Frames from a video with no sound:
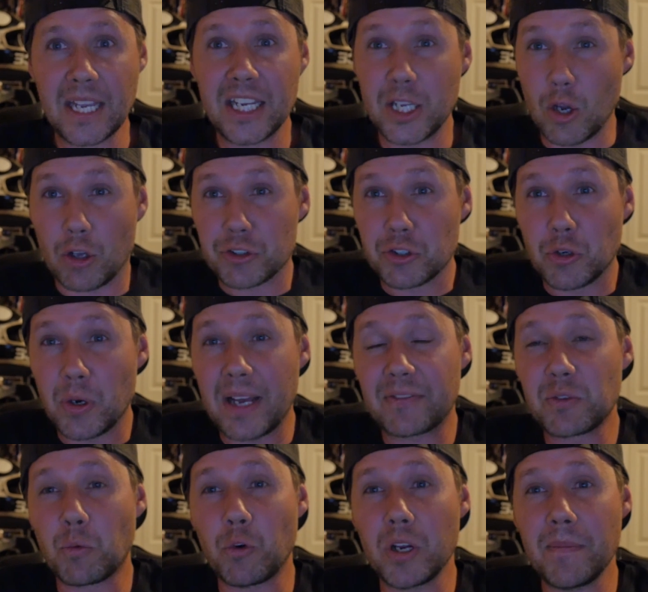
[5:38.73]
You also don't have
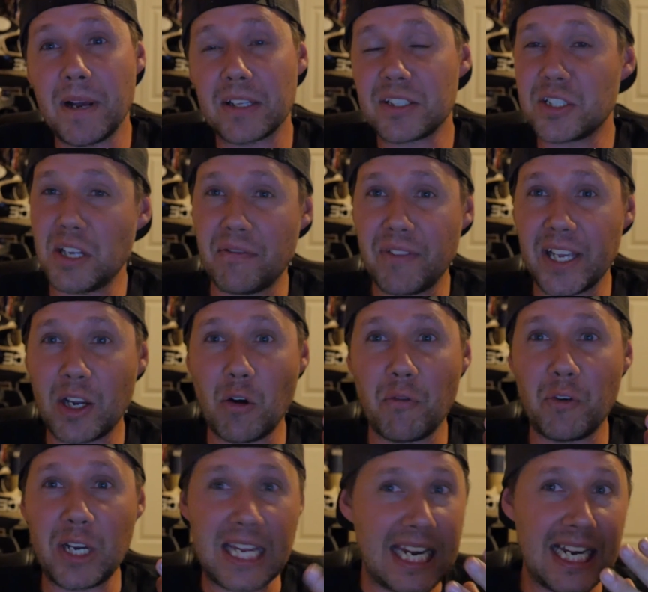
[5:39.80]
to worry about stuff like
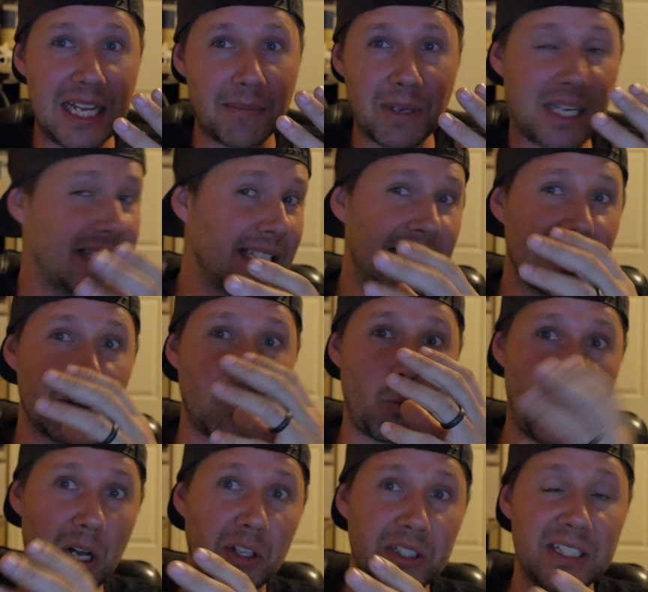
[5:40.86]
overheating because it has a
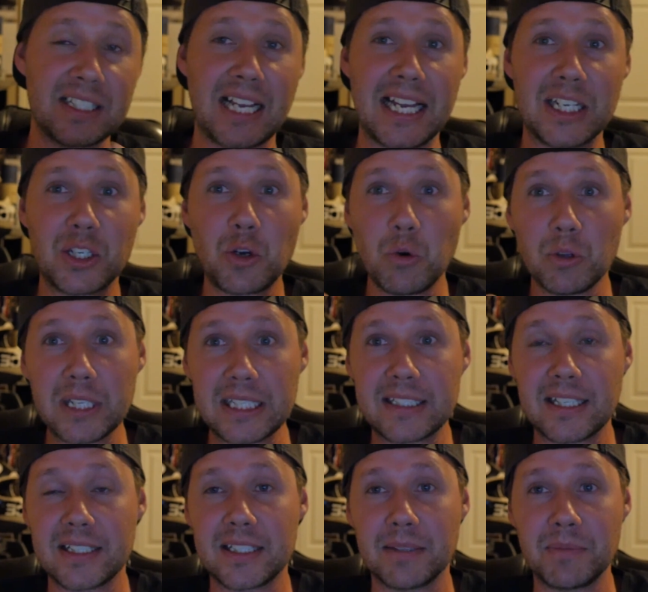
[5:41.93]
well-designed cooling
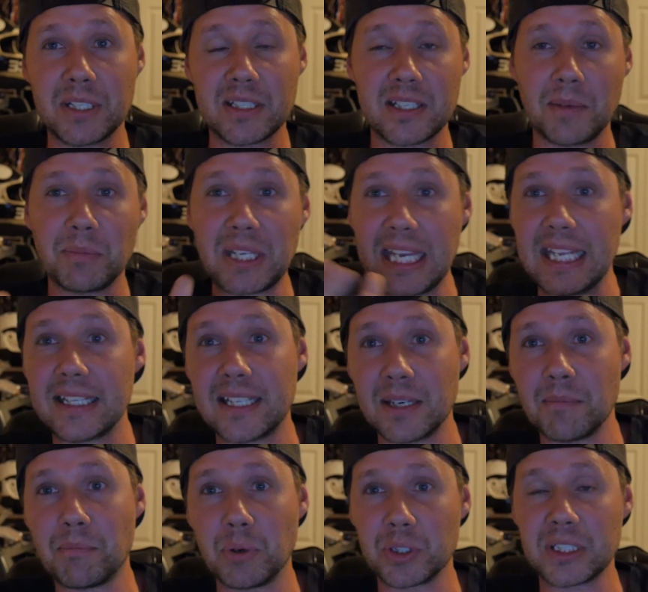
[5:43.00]
system that some kid
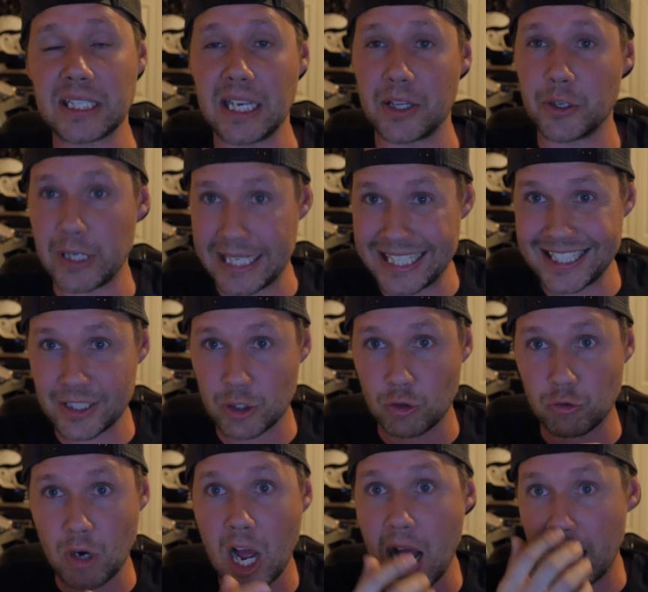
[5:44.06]
didn't put together in his
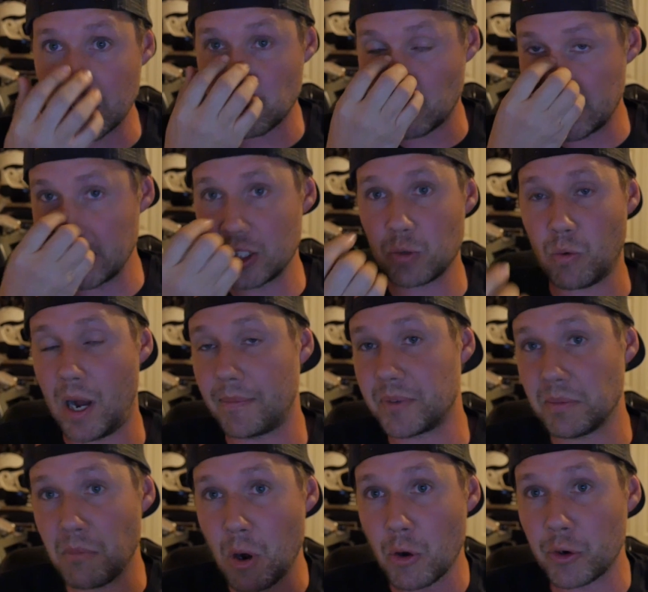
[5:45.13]
garage when he swapped a
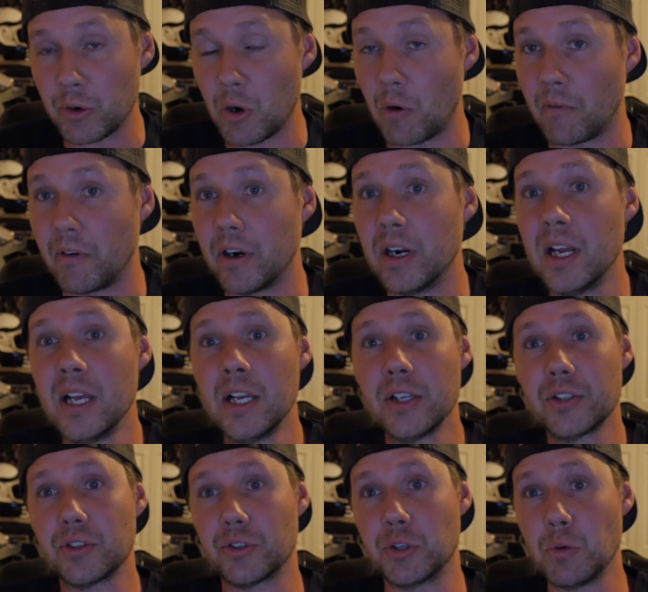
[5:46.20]
motor over.
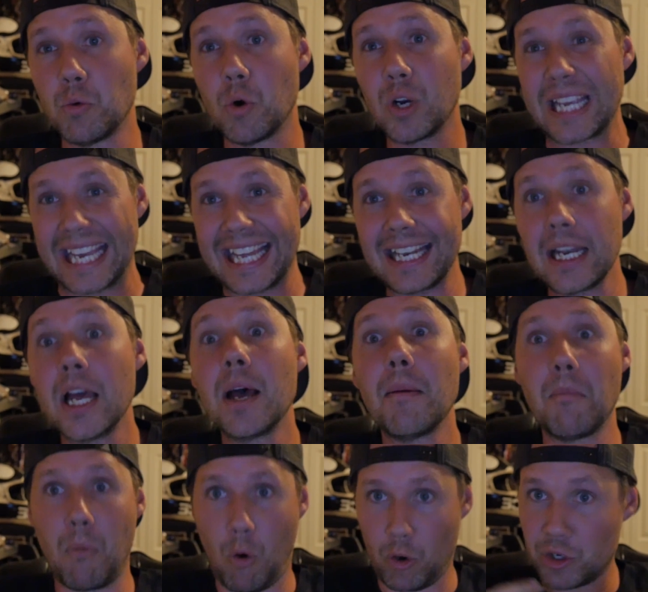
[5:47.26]
So you will get
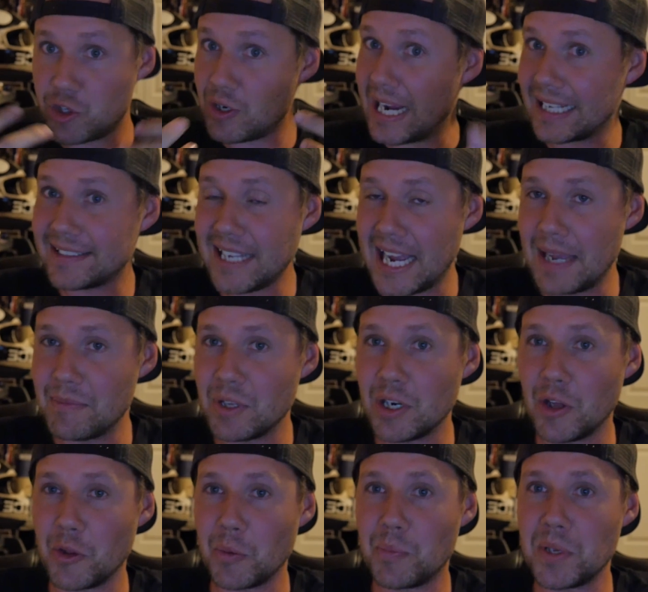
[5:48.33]
more track time than
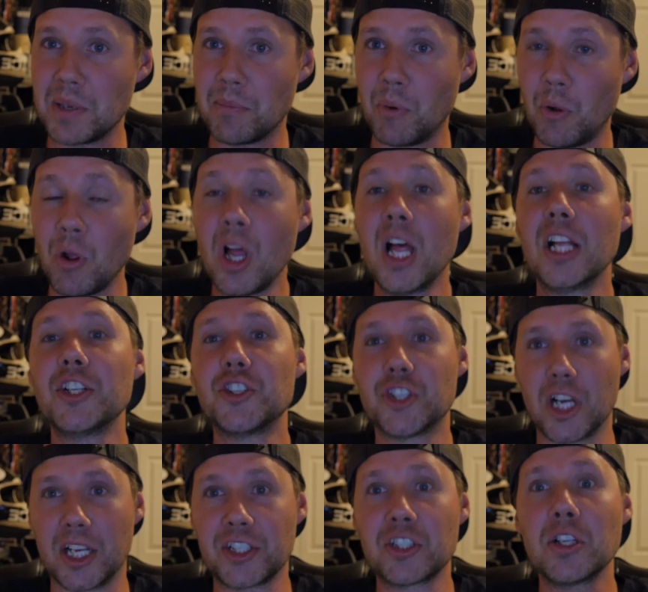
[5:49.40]
other people.
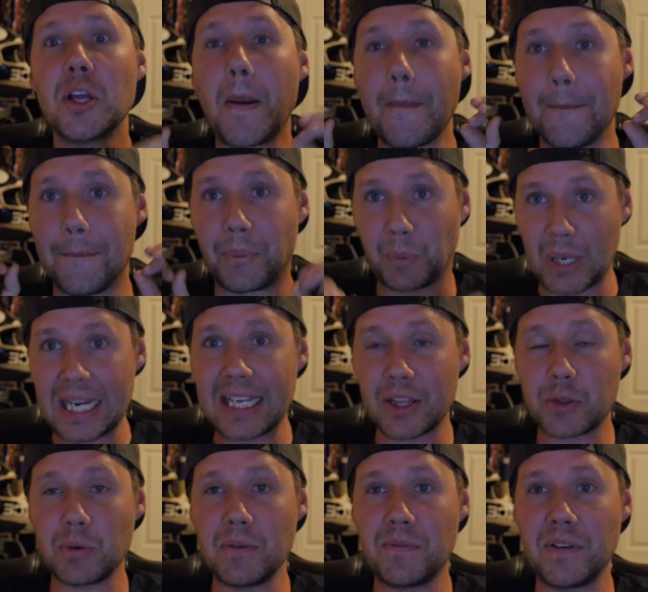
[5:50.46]
Just bring a
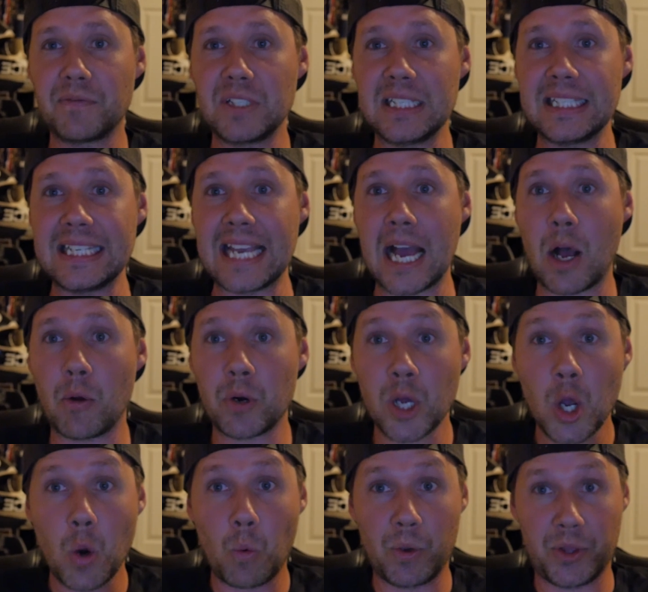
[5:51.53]
350Z
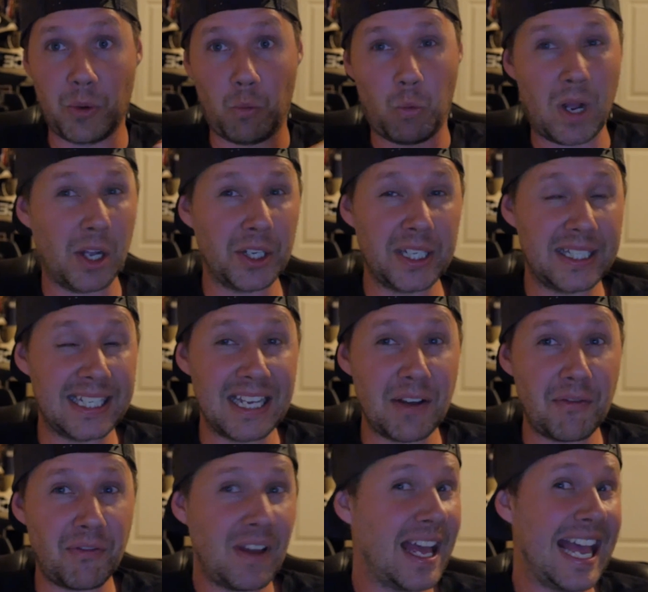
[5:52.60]
out with a welded
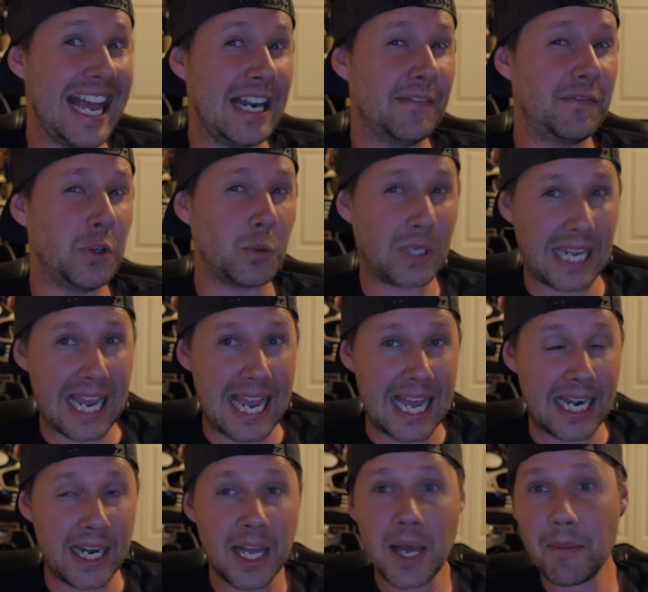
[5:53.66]
diff, and if you
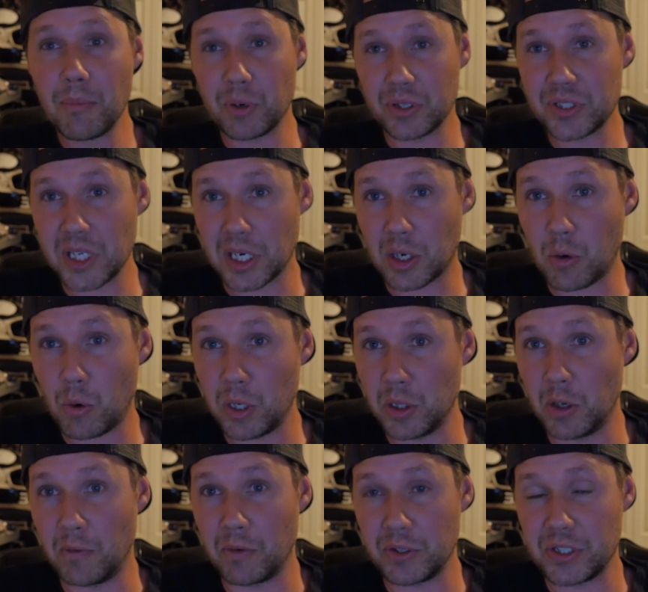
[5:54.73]
can, put a set of
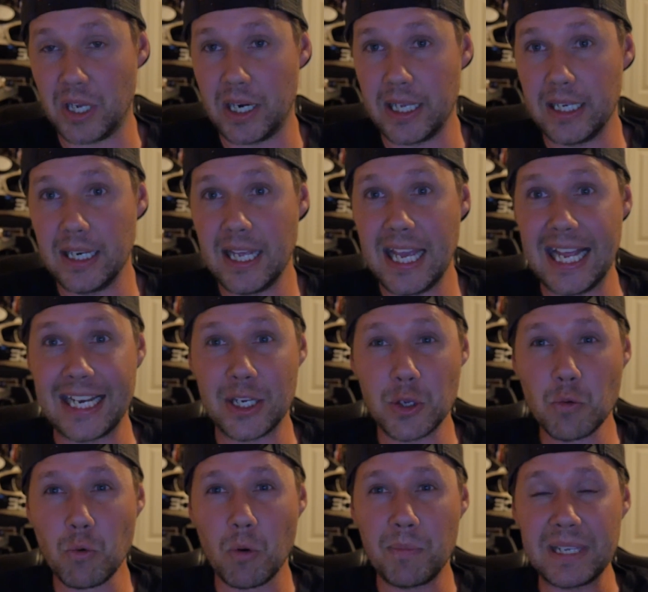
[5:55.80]
coilovers on it, and you
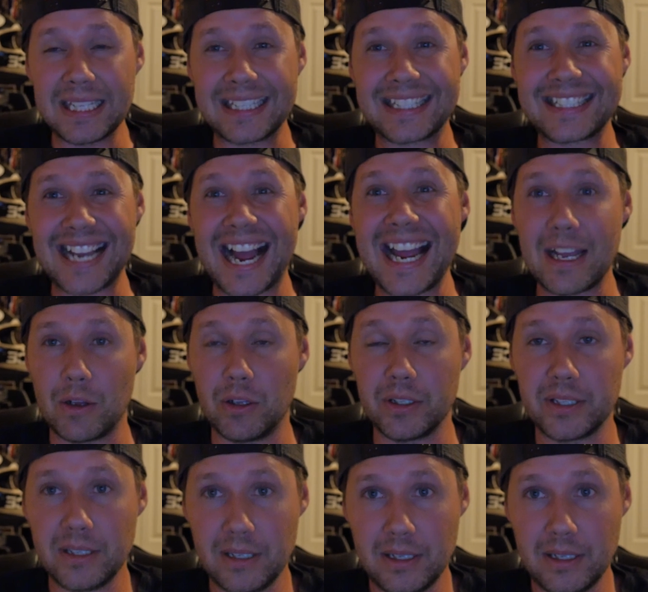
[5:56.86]
will be dialed.